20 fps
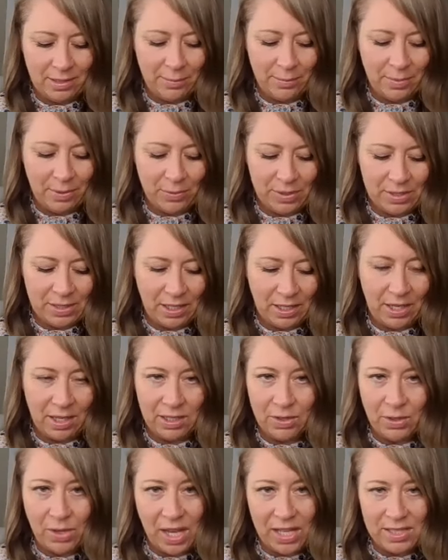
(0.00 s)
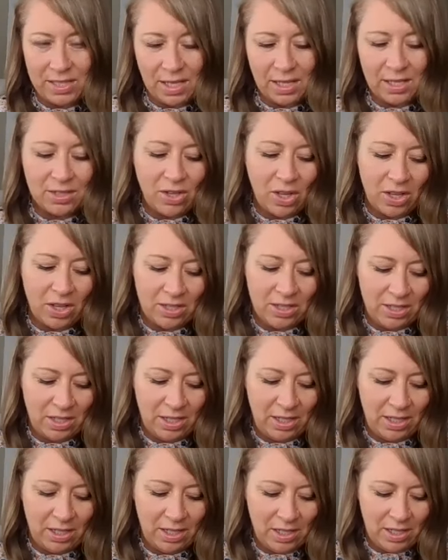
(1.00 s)
Give me one second. You guys,
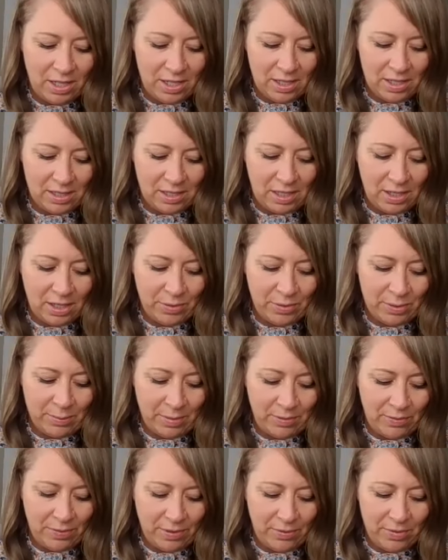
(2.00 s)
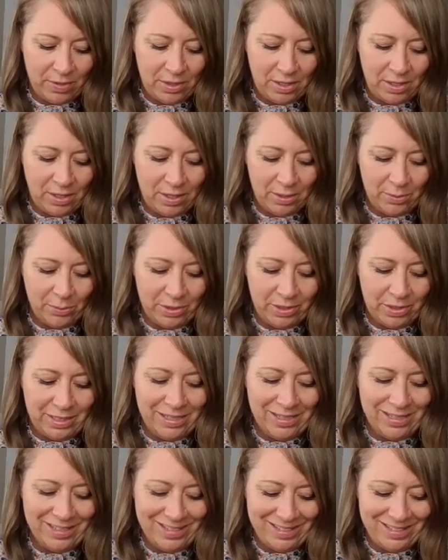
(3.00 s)
technology is not always my favorite thing in the world.